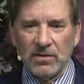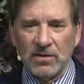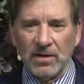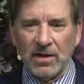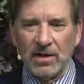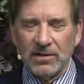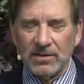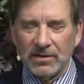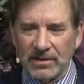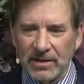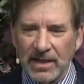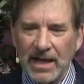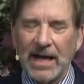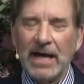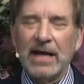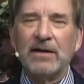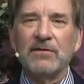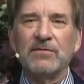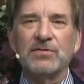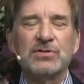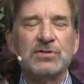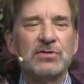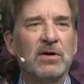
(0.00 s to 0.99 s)
a lot
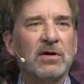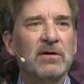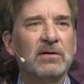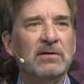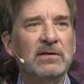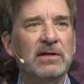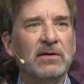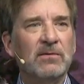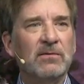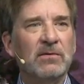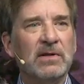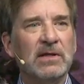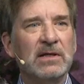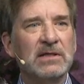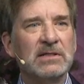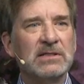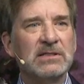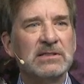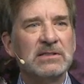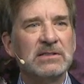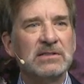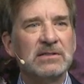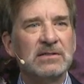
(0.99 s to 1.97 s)
of struggling with
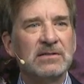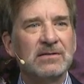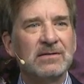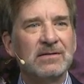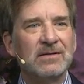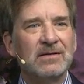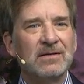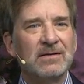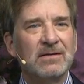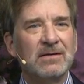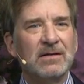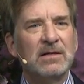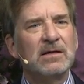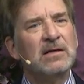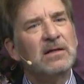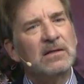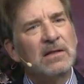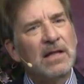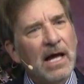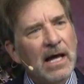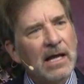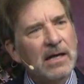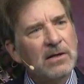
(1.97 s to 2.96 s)
this, and a
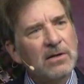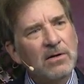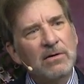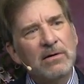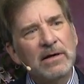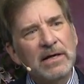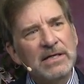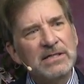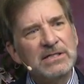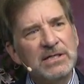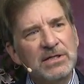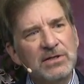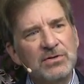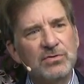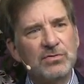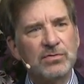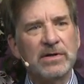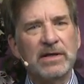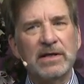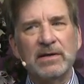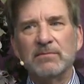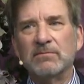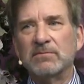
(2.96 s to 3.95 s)
lot of crazy
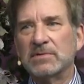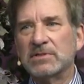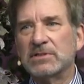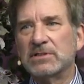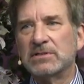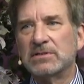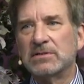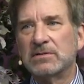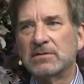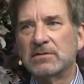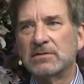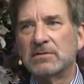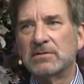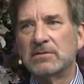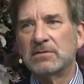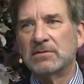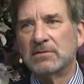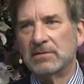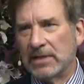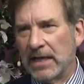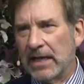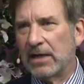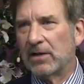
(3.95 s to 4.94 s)
dreams,
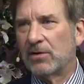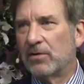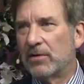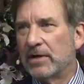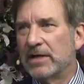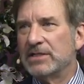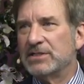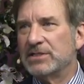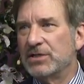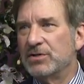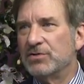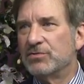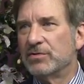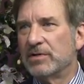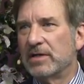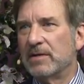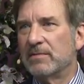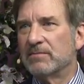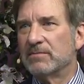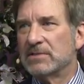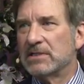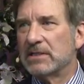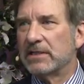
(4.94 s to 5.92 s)
a lot of crazy
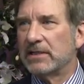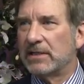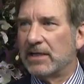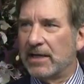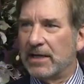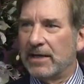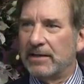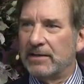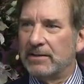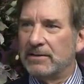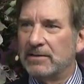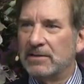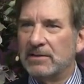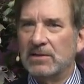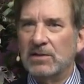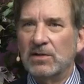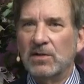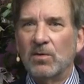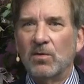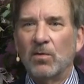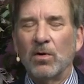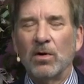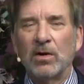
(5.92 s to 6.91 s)
dreams, they kind of
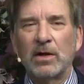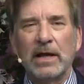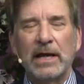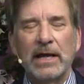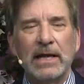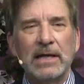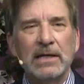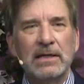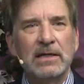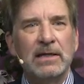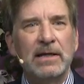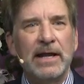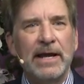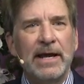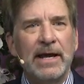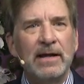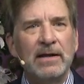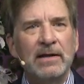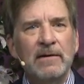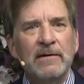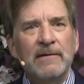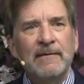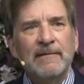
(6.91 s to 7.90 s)
work hand in
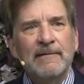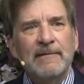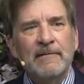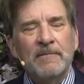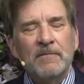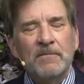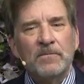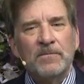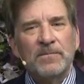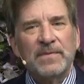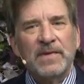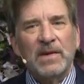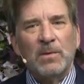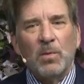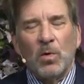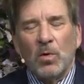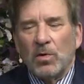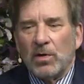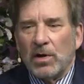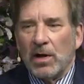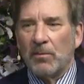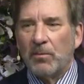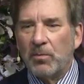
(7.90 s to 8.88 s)
hand. They
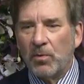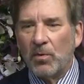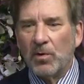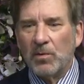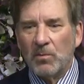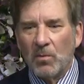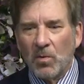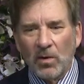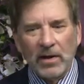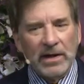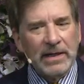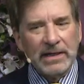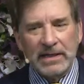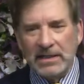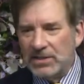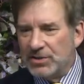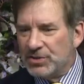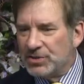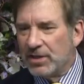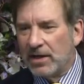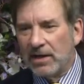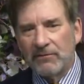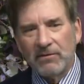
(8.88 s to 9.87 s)
woke up one morning,
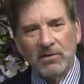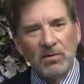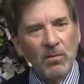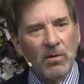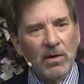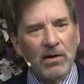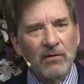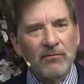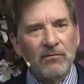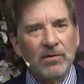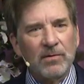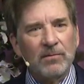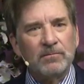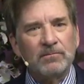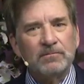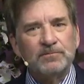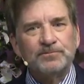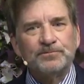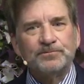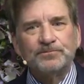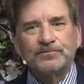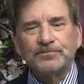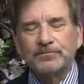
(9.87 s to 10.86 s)
each and every one of them,
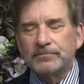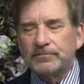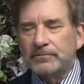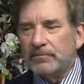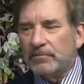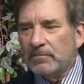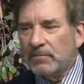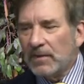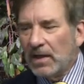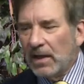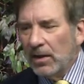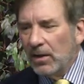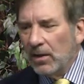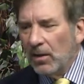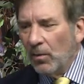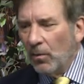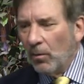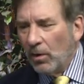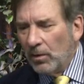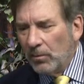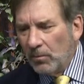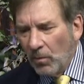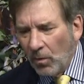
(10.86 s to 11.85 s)

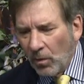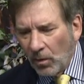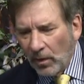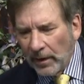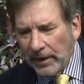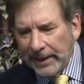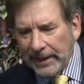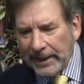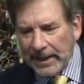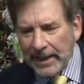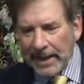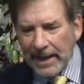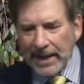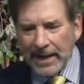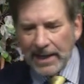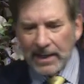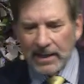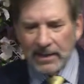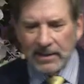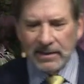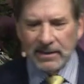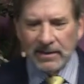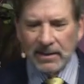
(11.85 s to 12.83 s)
one morning,
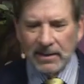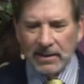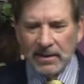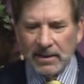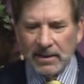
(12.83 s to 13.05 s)
and